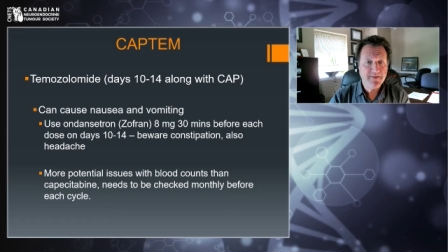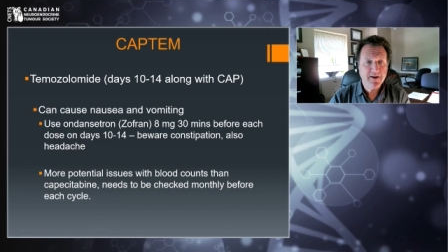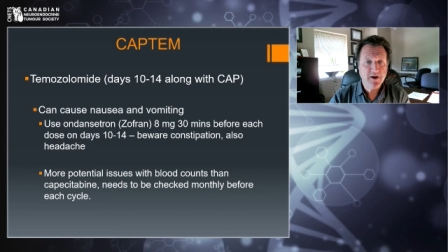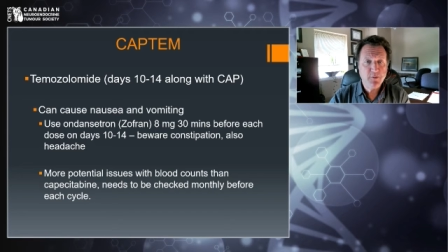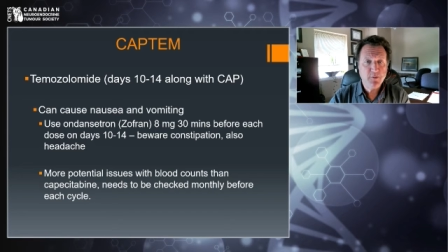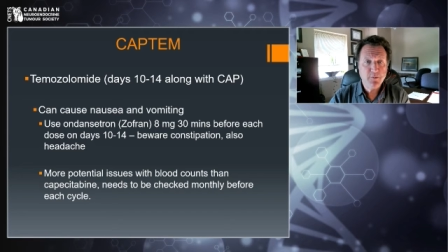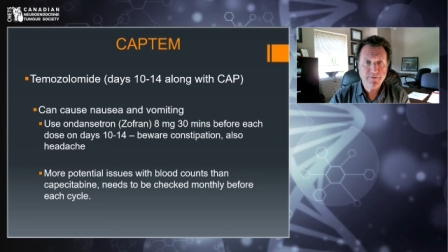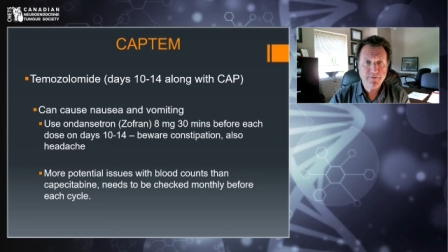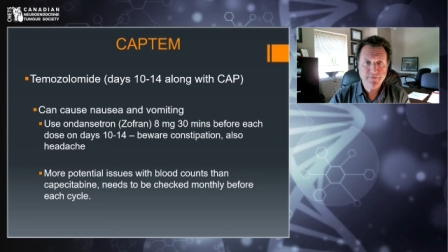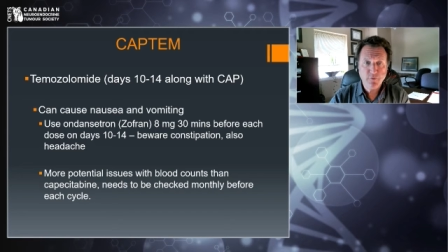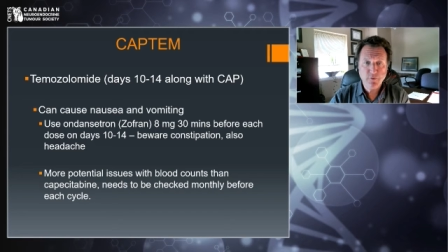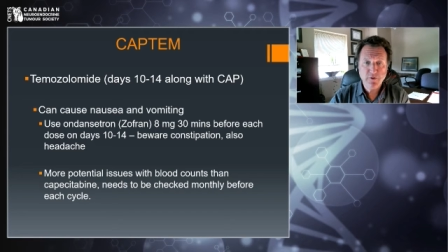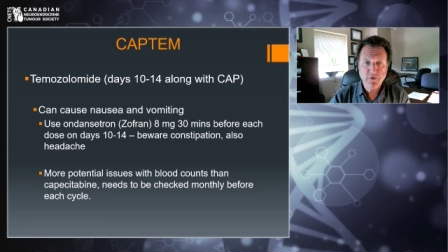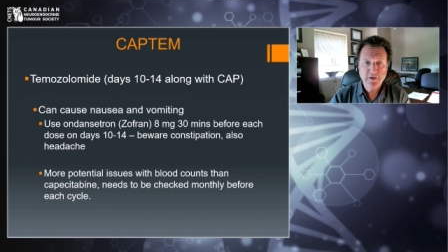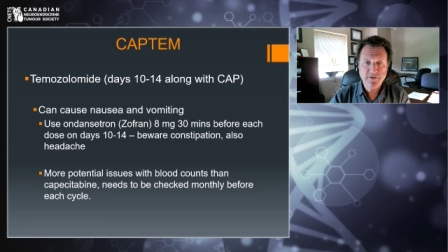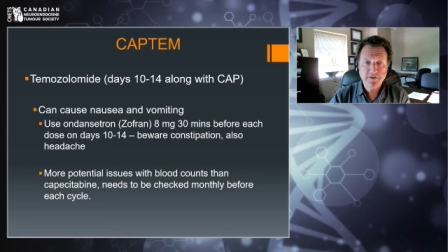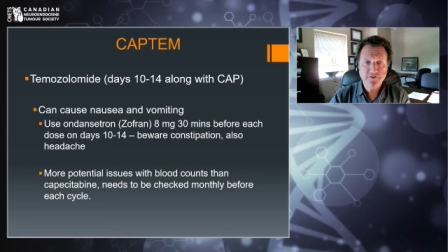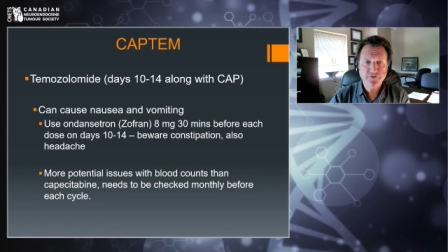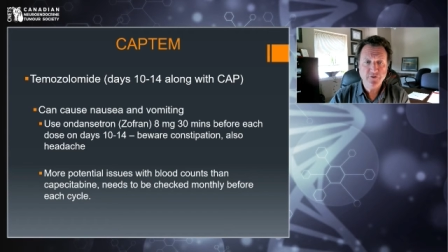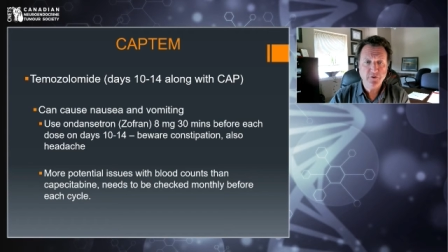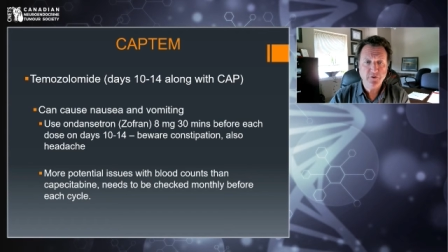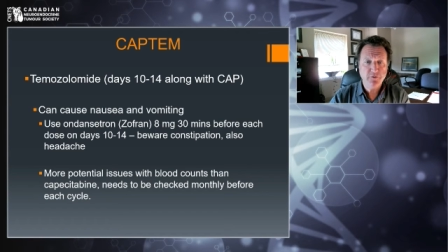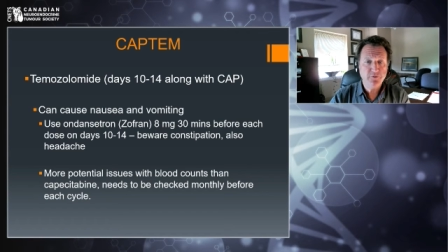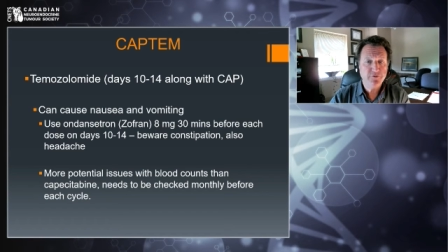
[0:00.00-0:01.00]
hour before
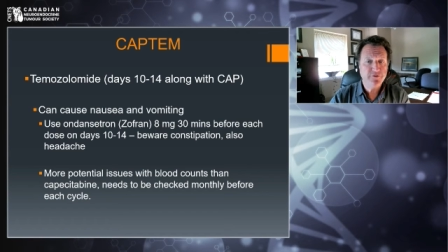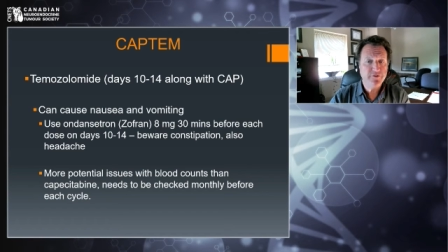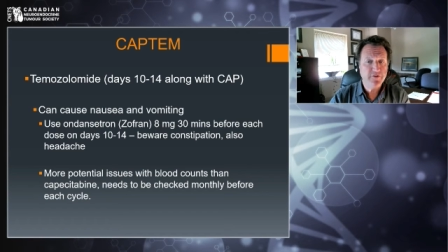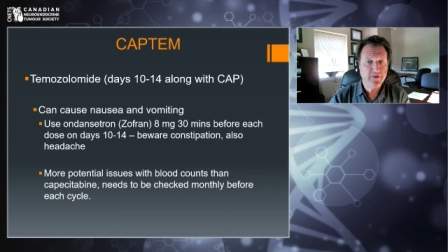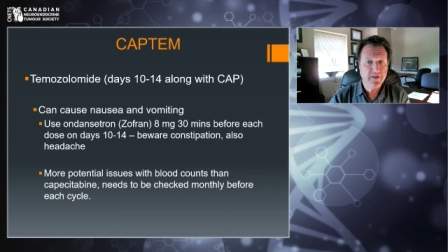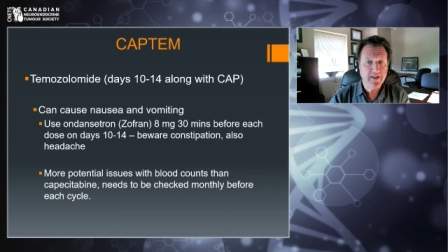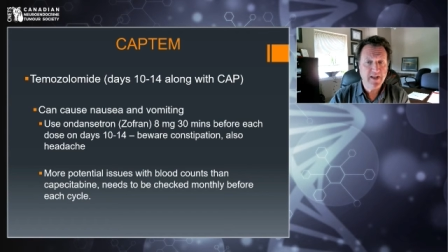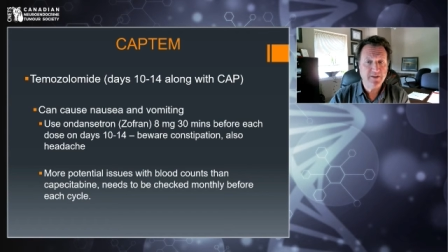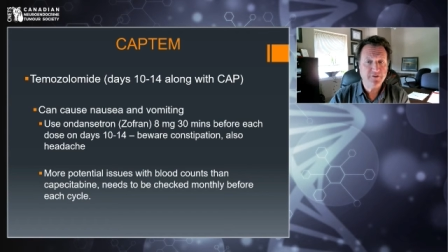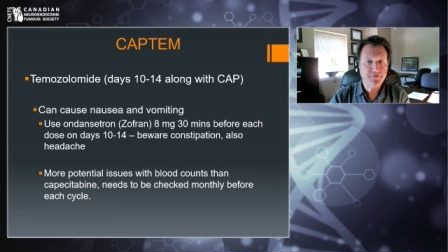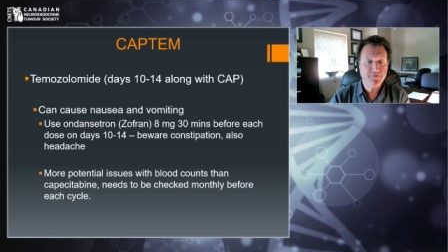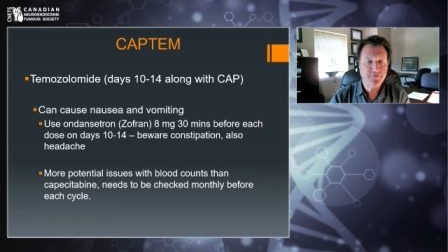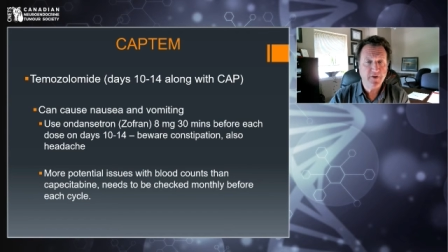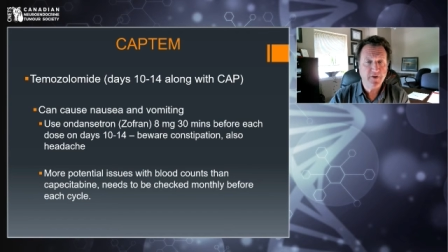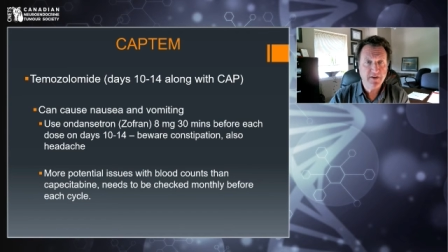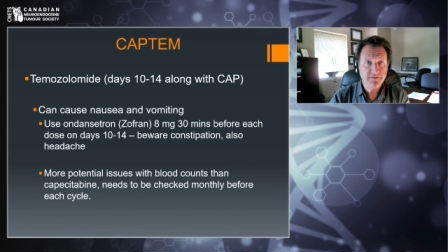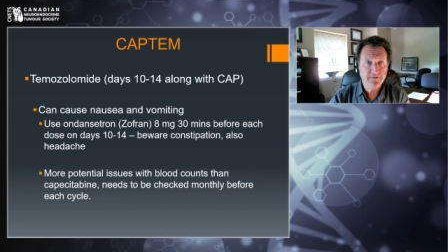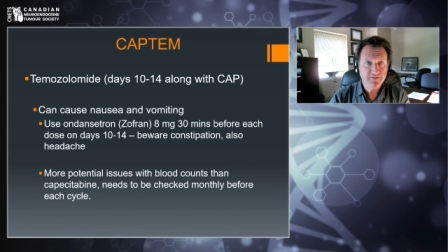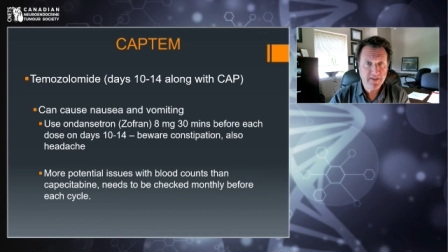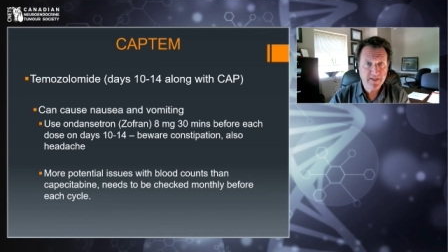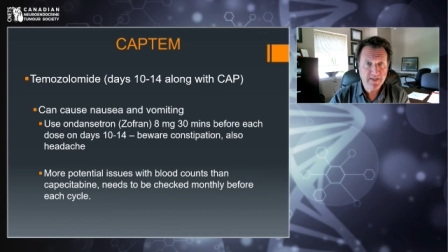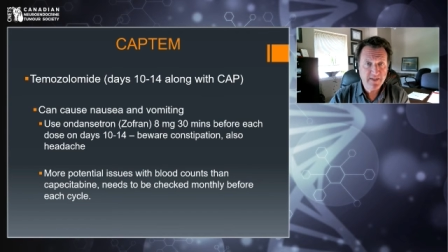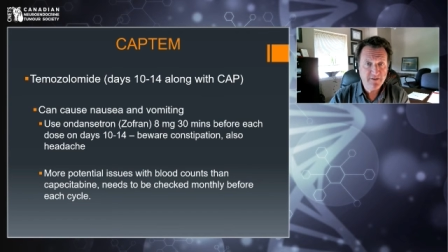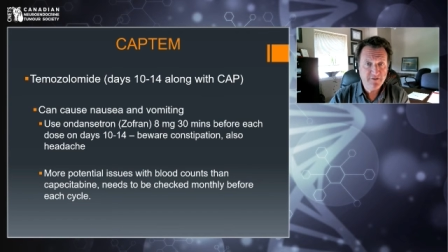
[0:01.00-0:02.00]
each dose to last five
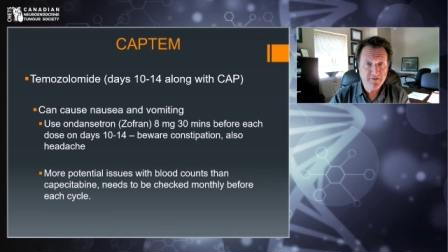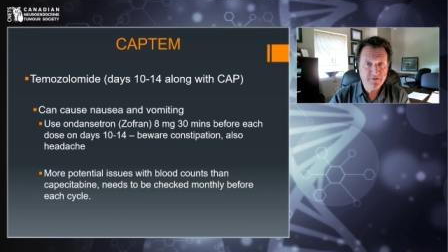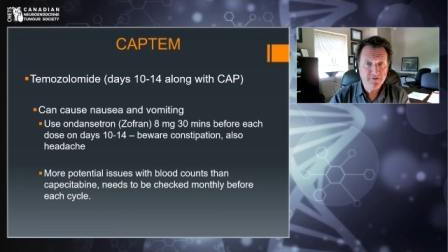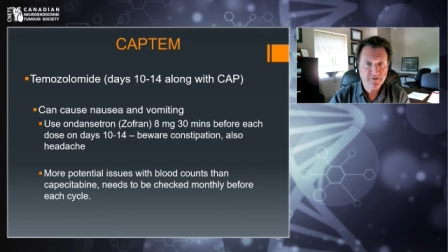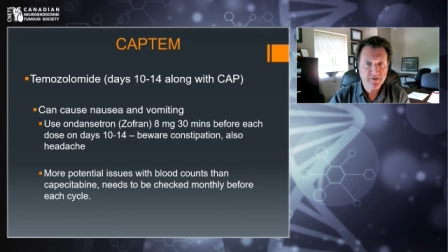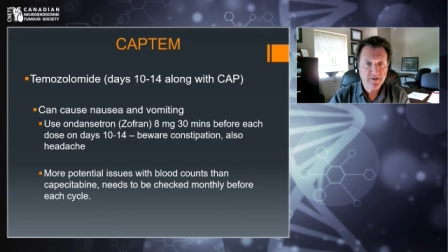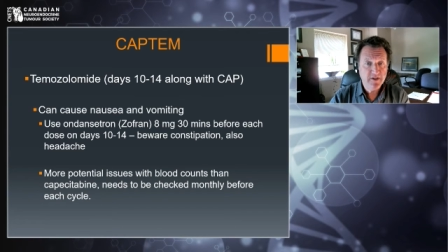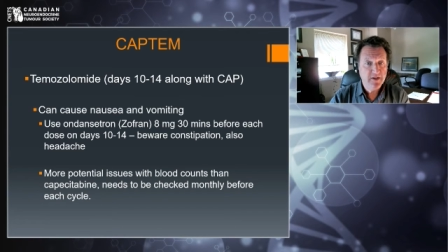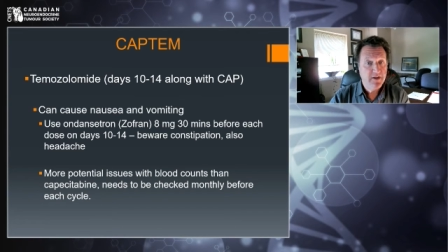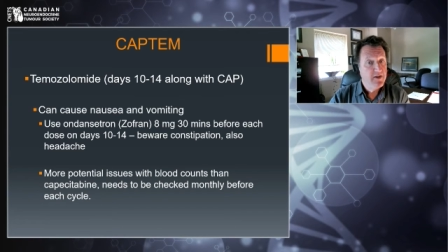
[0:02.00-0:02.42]
days.